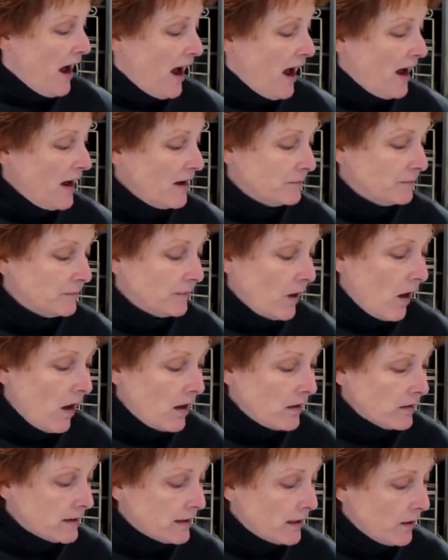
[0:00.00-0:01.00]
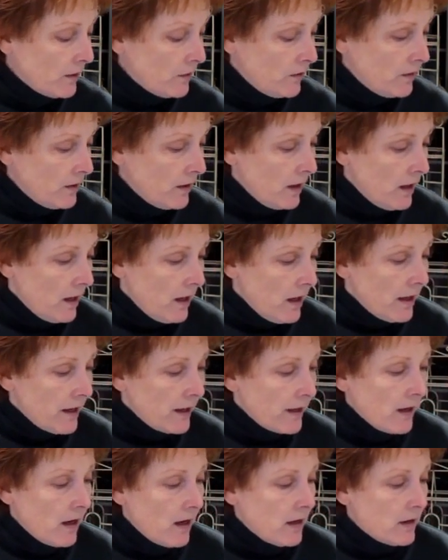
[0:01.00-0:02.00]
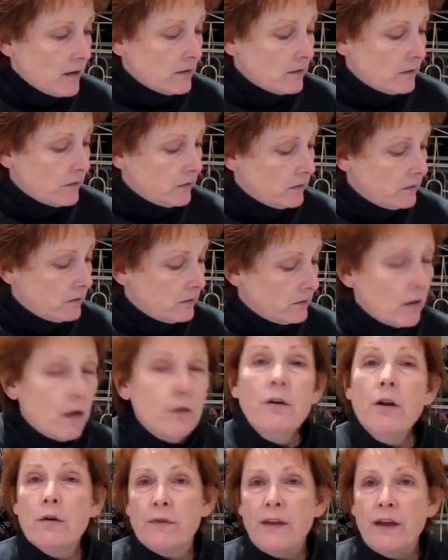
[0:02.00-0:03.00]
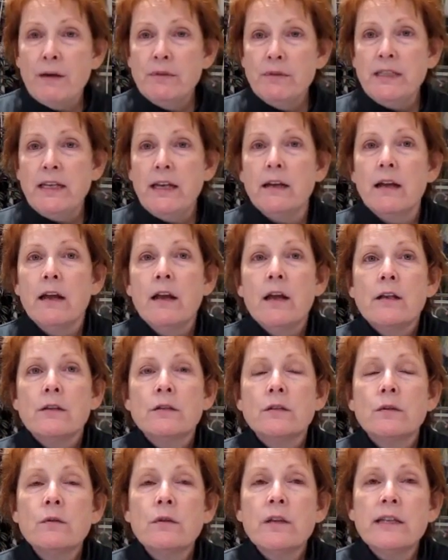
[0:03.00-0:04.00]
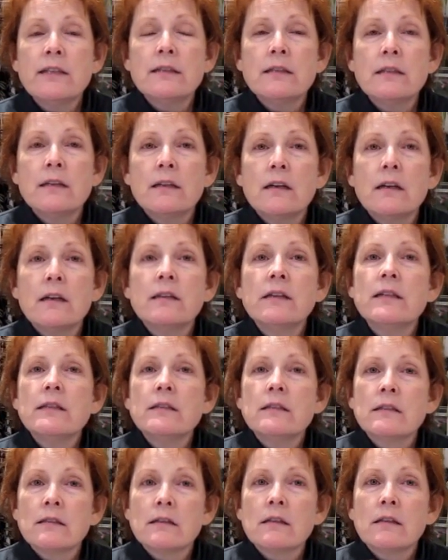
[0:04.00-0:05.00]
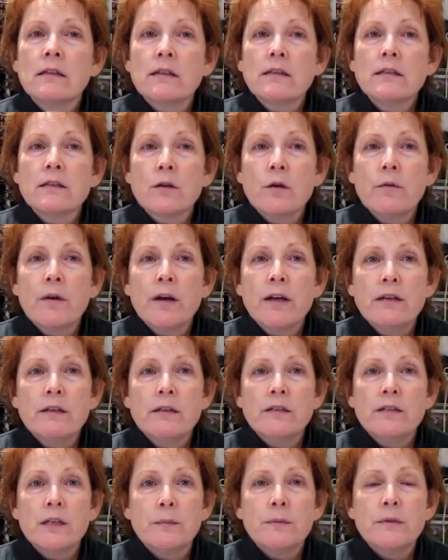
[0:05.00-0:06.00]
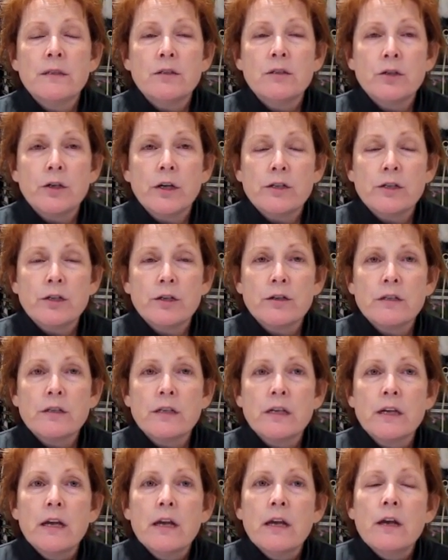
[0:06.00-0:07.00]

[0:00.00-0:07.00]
Um, also, uh, oh no, that was it. So let's let's let's go right into tips and treasures.